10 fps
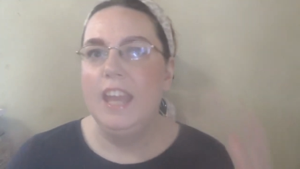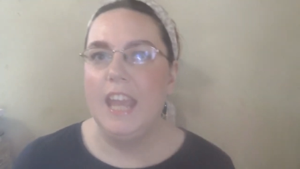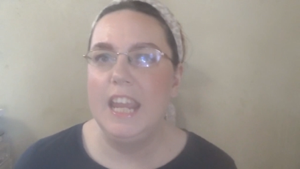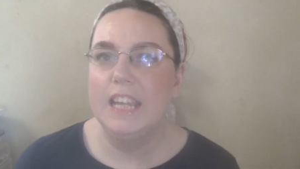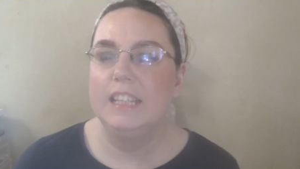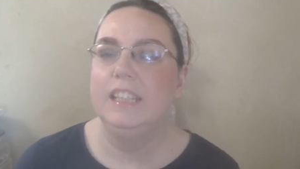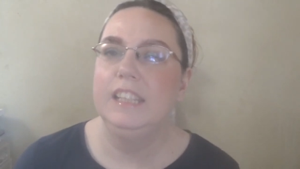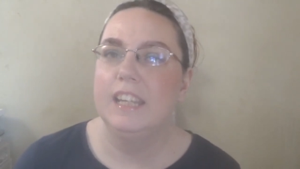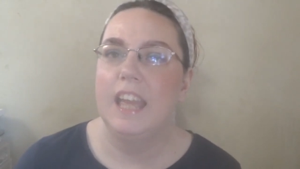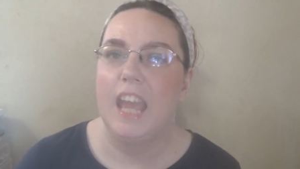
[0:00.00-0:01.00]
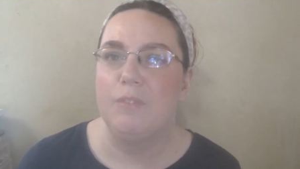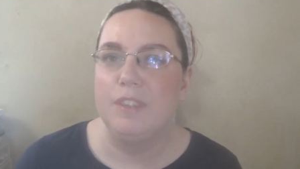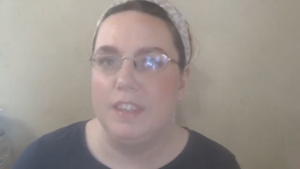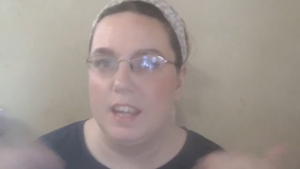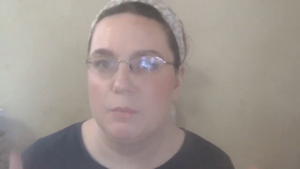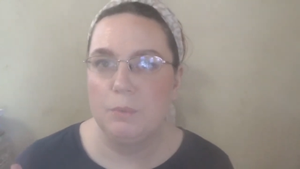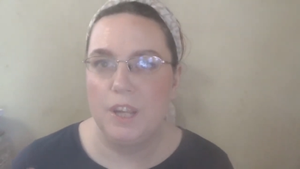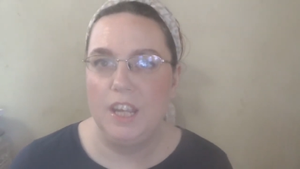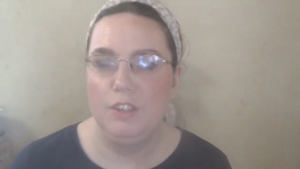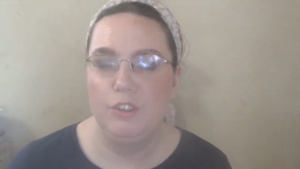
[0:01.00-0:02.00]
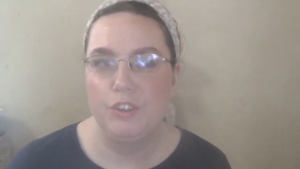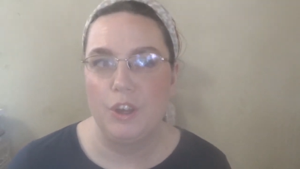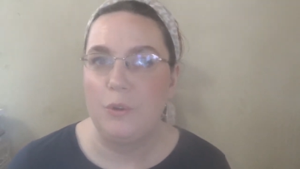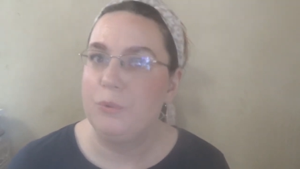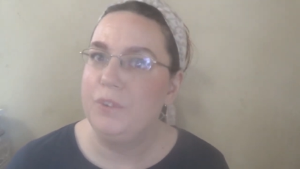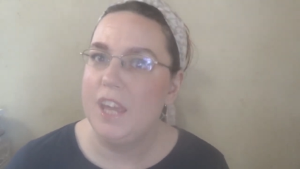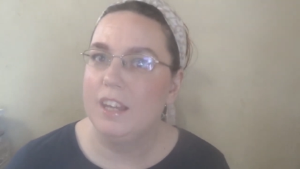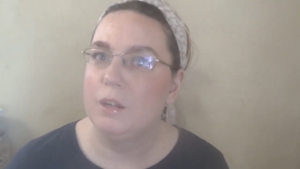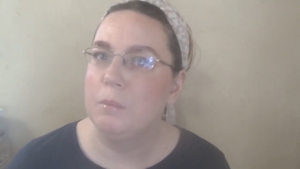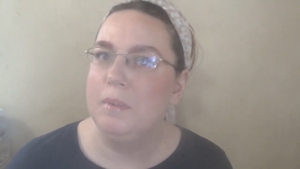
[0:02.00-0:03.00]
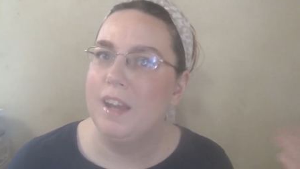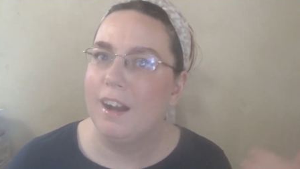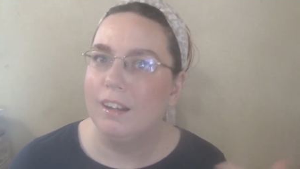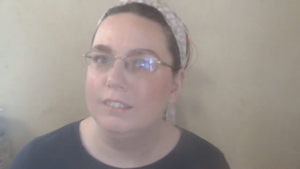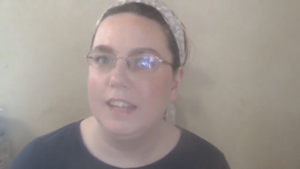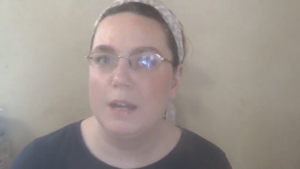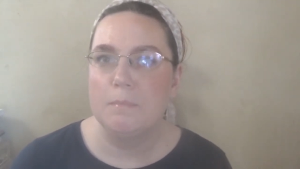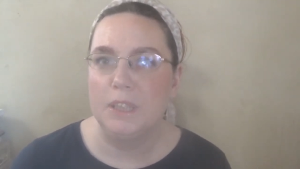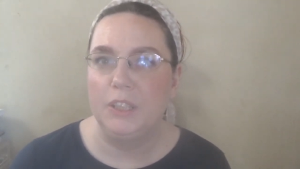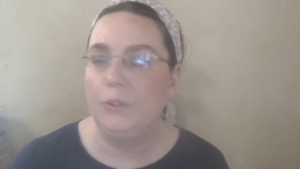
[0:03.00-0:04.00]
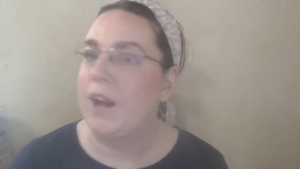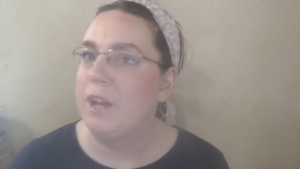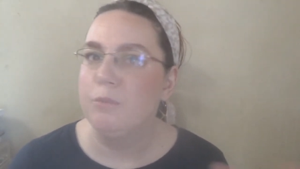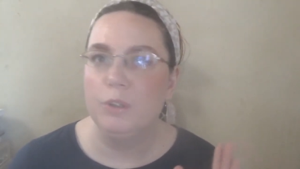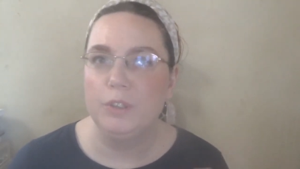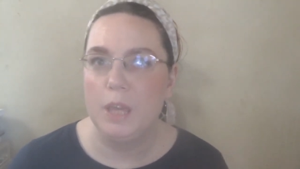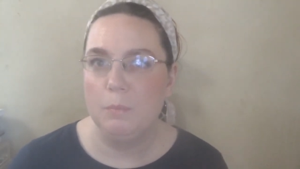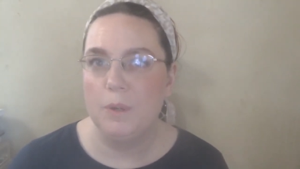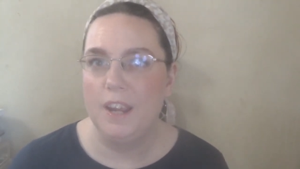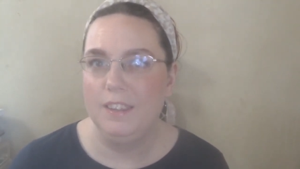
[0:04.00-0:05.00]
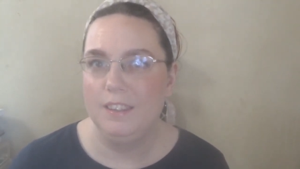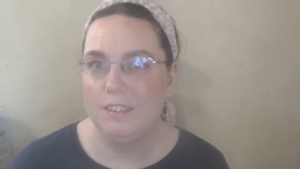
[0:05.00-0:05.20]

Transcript: and everything I'm weighing. So yeah, it will be all down below. I will keep weighing this